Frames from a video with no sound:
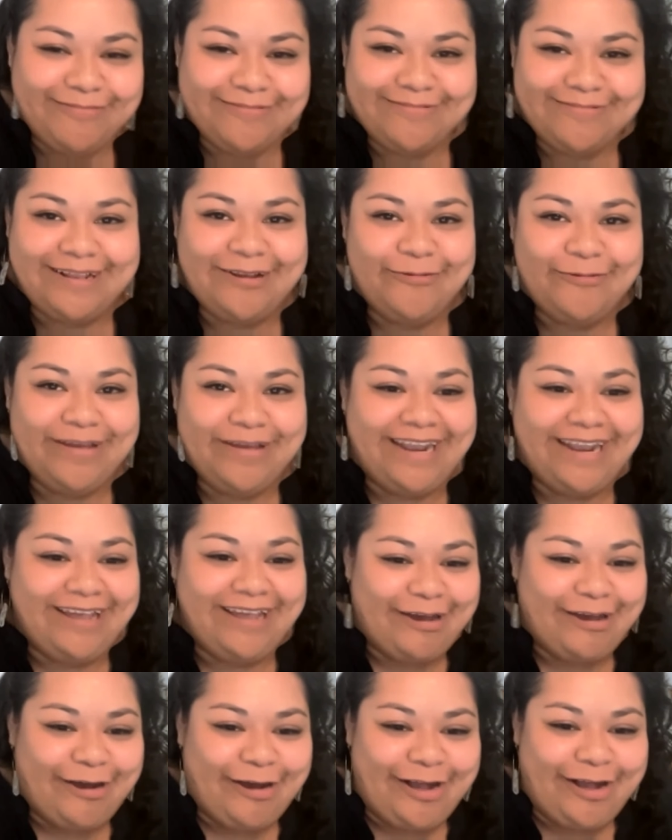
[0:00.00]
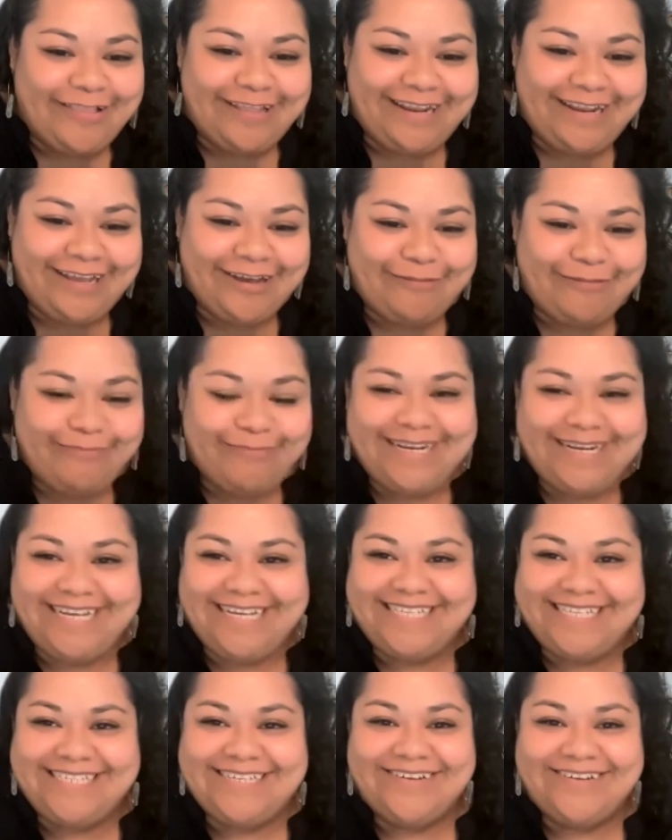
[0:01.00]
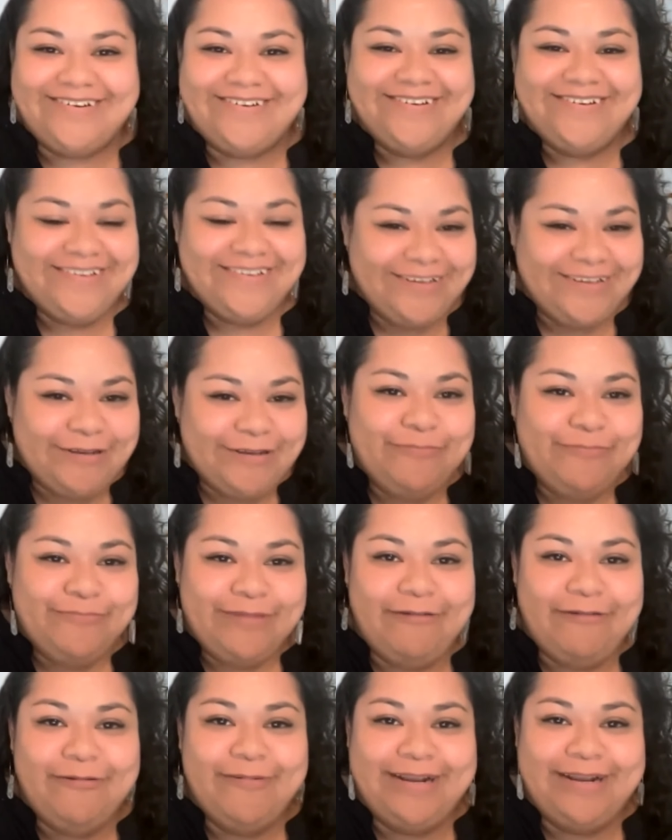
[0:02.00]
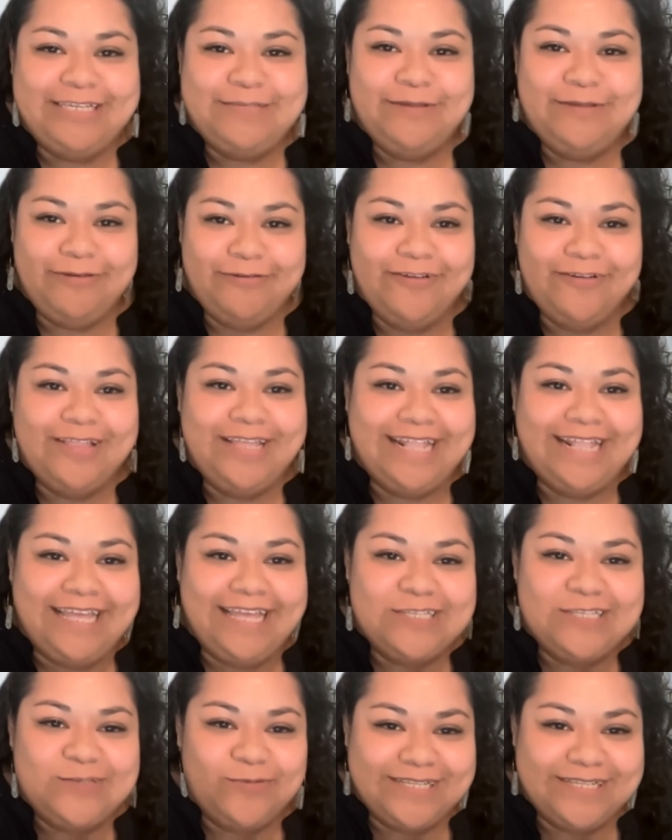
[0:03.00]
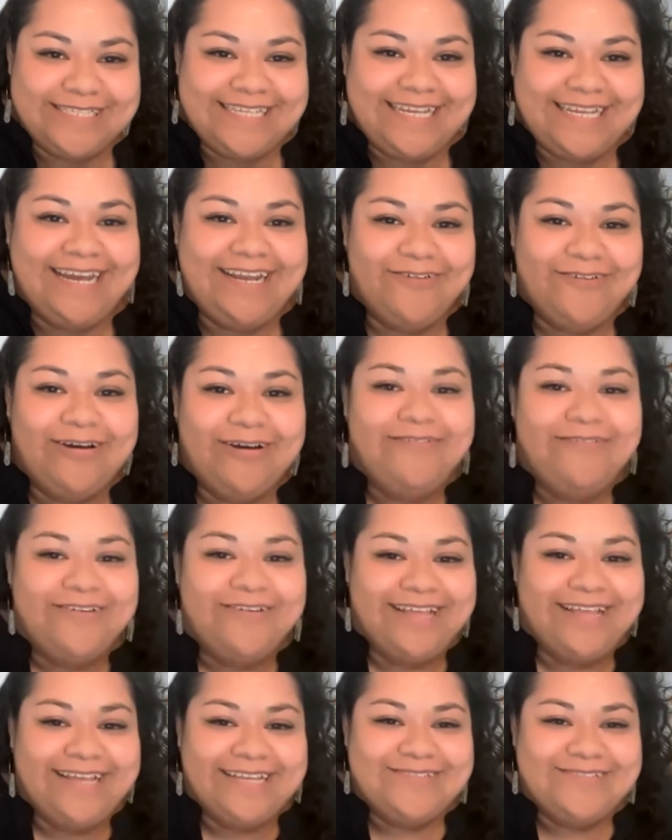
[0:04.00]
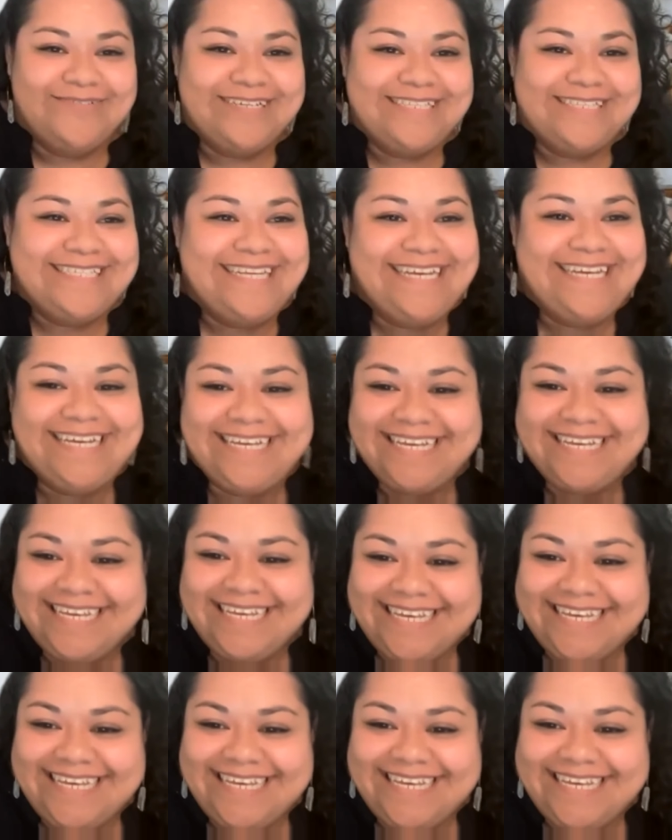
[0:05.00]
I know we had a holiday on Monday, so everybody's maybe feeling like it's Wednesday. I know I feel like it's Wednesday,